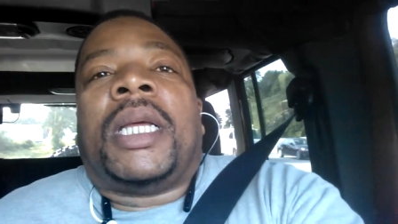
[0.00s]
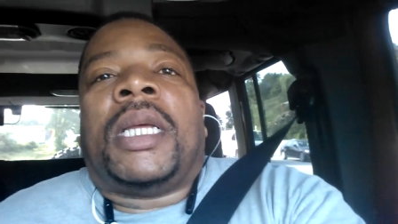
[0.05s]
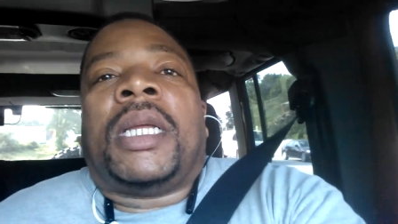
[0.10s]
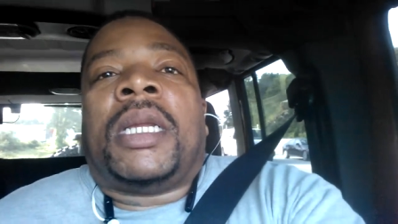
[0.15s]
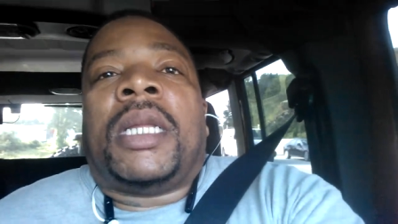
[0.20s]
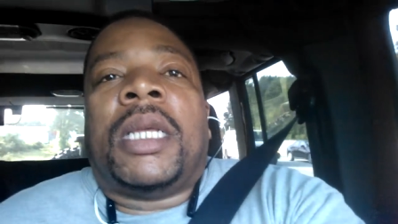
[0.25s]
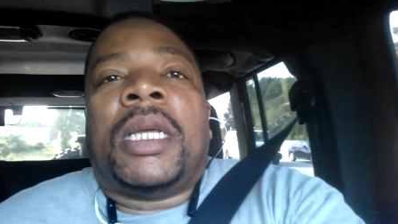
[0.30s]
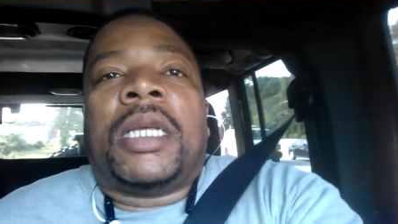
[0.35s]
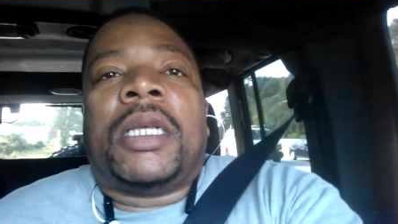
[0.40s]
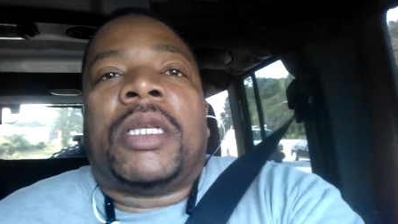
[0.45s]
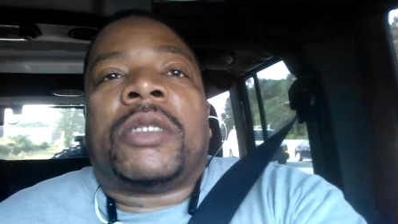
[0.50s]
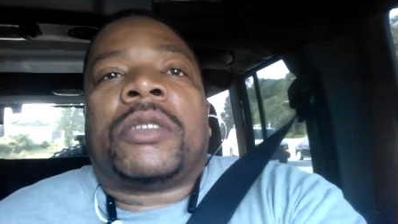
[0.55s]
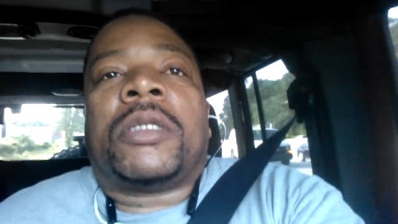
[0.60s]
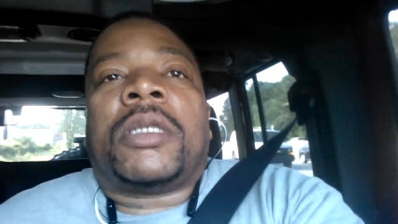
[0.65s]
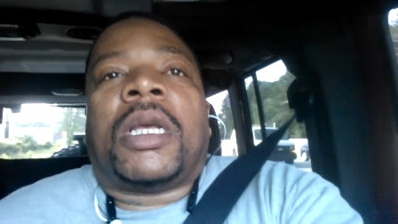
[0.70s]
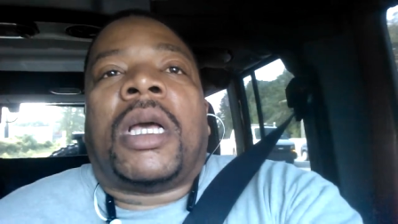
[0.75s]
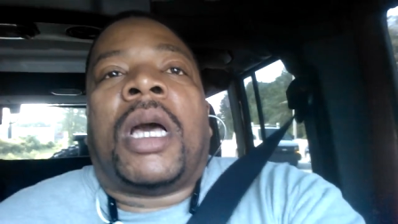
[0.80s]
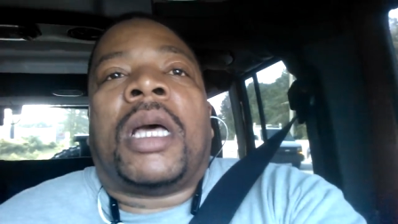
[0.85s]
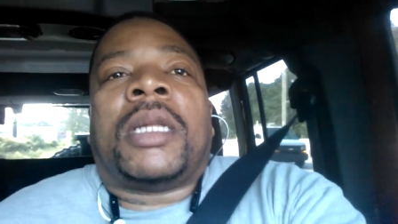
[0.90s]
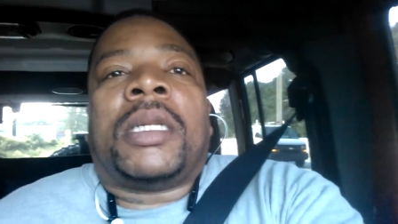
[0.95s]
it
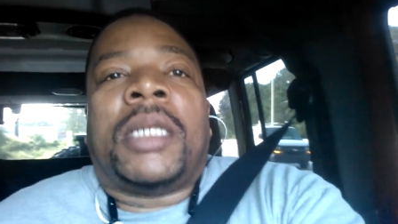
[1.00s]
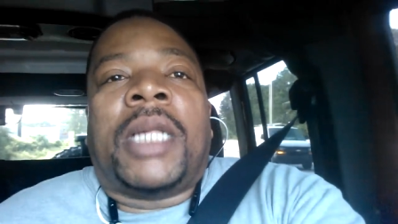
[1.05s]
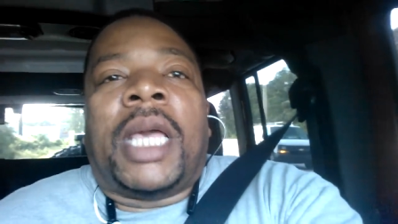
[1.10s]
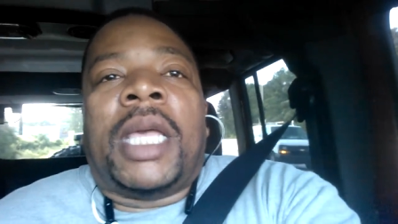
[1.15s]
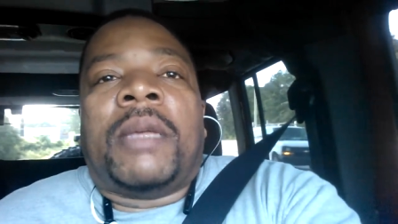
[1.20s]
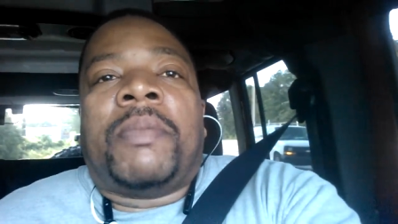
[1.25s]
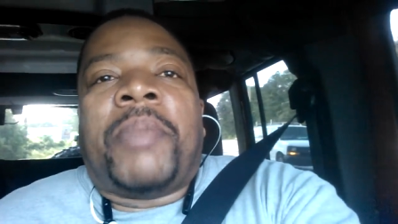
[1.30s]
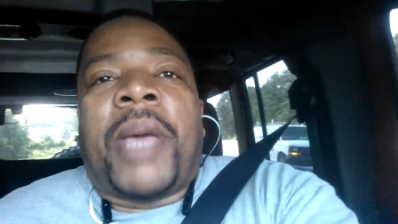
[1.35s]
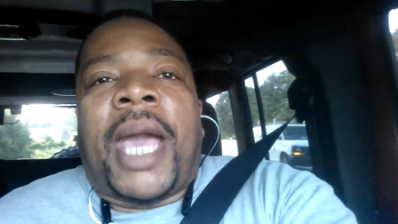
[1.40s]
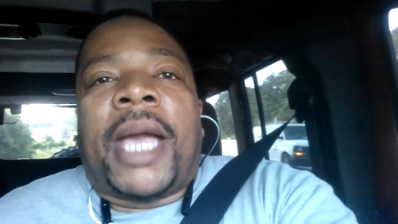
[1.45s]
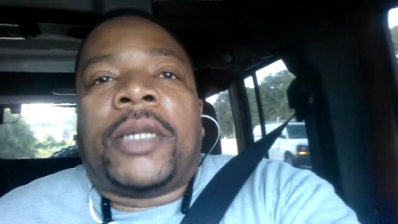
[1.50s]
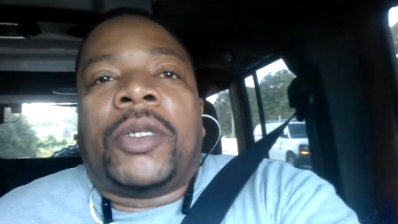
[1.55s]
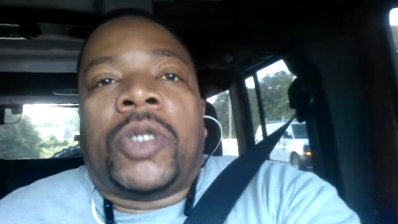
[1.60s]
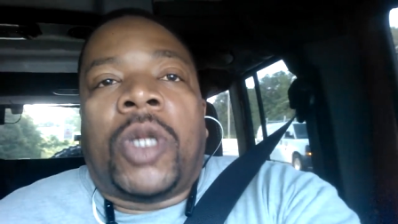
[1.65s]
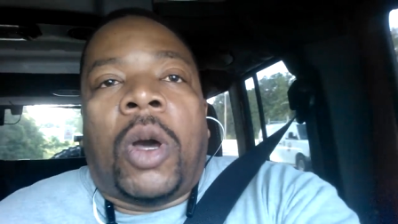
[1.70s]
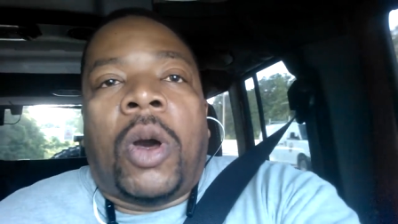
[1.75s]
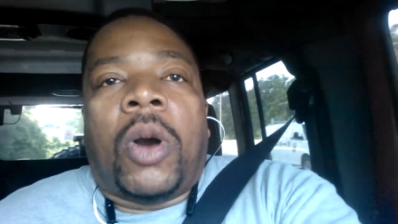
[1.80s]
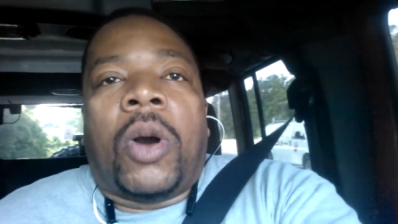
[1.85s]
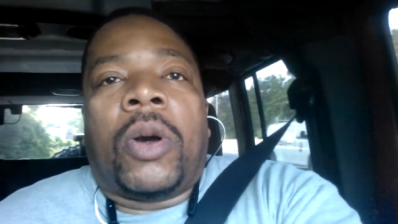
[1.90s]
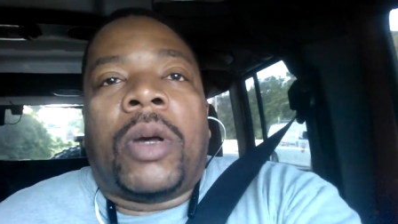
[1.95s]
is a laid back
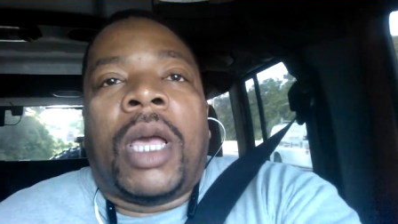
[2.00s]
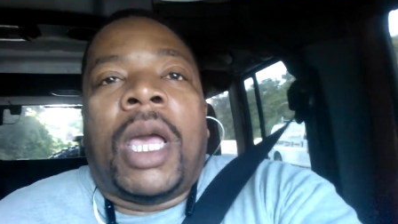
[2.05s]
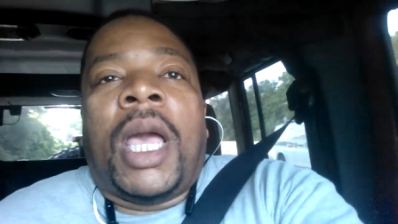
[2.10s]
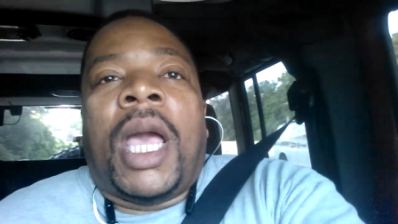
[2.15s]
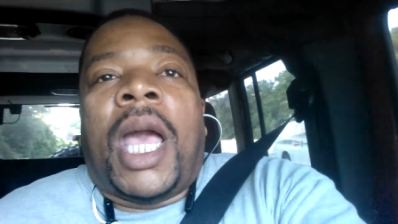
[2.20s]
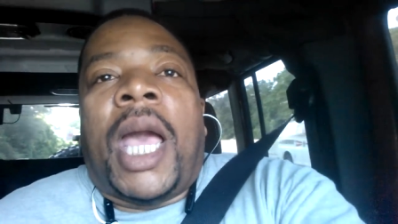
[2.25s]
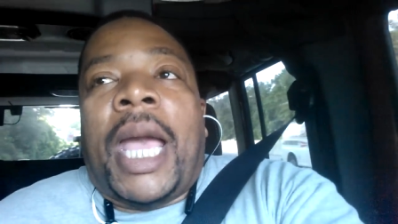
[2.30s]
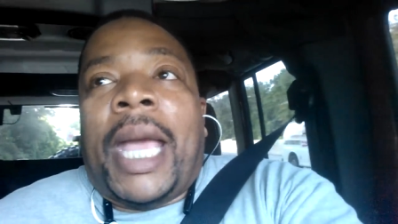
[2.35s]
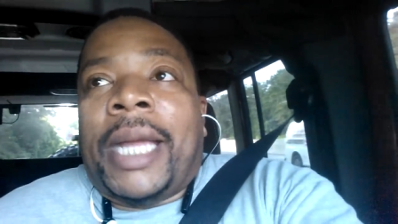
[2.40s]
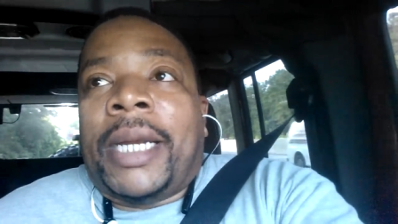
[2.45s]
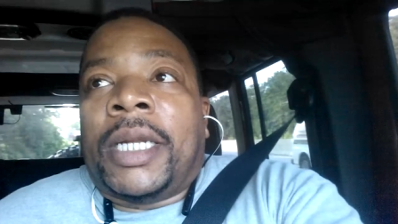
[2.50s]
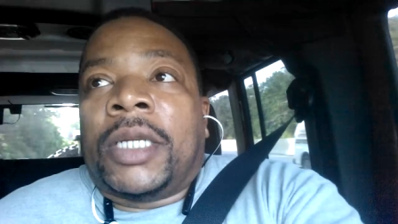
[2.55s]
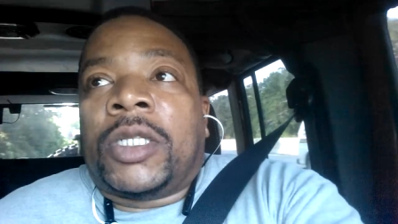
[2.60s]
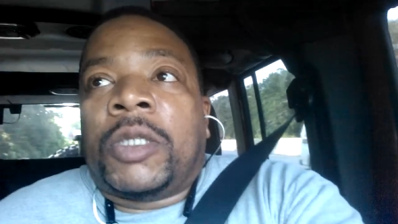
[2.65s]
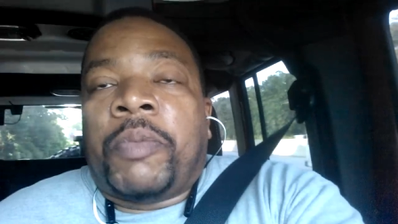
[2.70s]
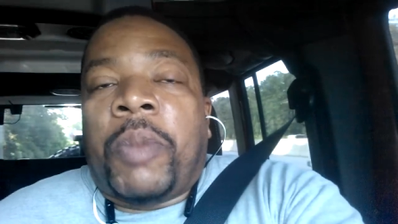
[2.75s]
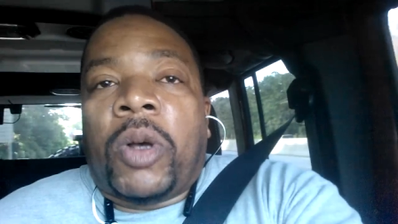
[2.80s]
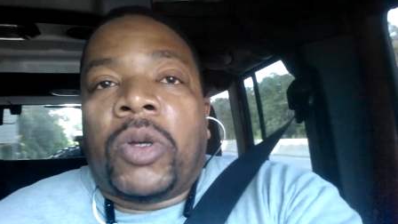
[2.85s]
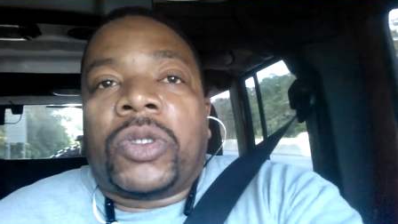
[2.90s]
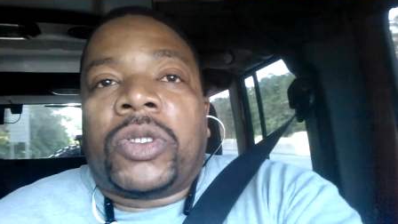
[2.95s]
dog, and it's
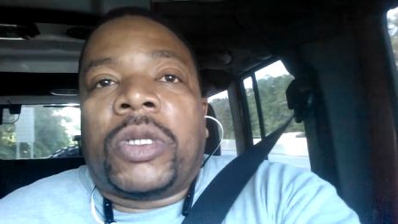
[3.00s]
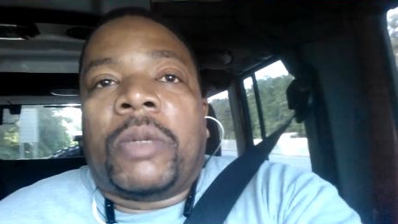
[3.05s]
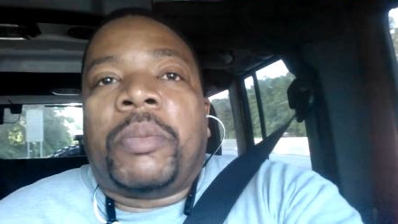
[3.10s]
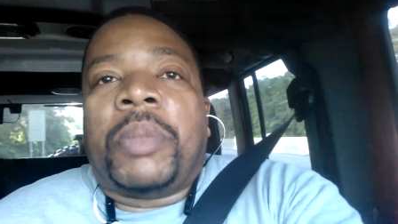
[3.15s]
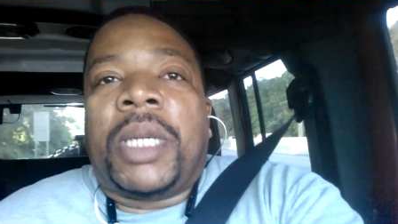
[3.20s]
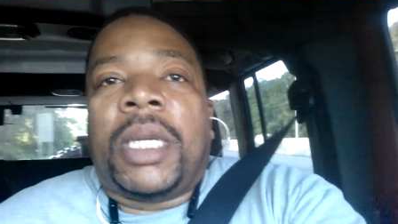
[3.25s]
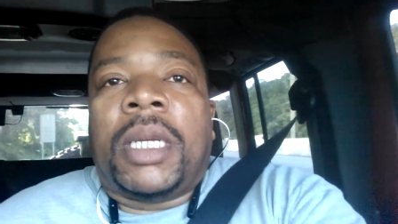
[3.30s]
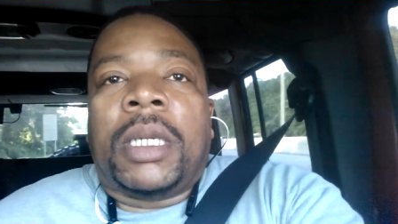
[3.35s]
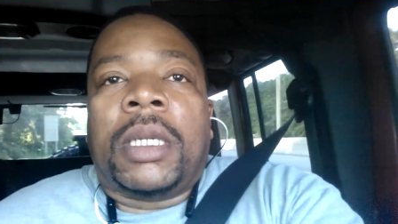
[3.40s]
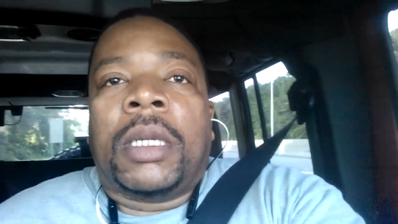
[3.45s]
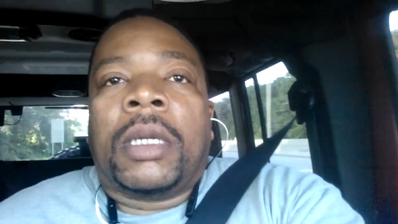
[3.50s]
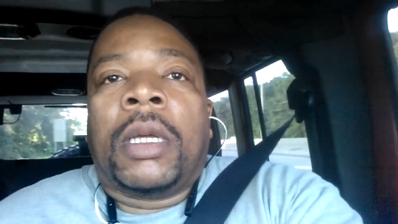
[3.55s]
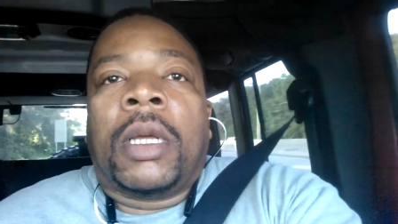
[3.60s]
supposed to be,